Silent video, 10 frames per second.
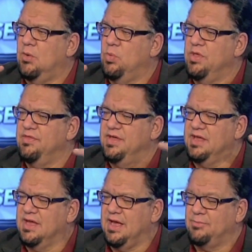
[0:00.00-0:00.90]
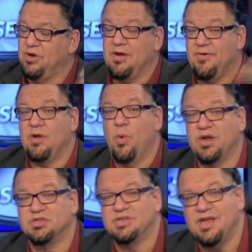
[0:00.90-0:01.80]
with the, I'm trying to find a
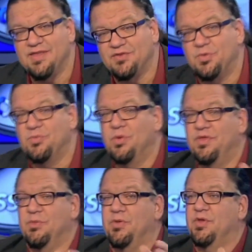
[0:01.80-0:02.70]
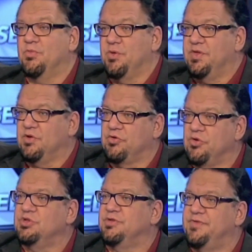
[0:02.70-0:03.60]
way to say this, with the
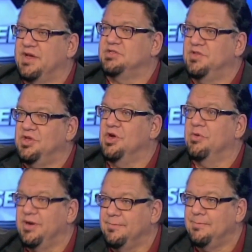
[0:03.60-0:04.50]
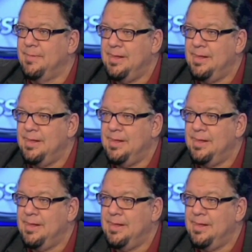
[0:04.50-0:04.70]
crucifix and the urine,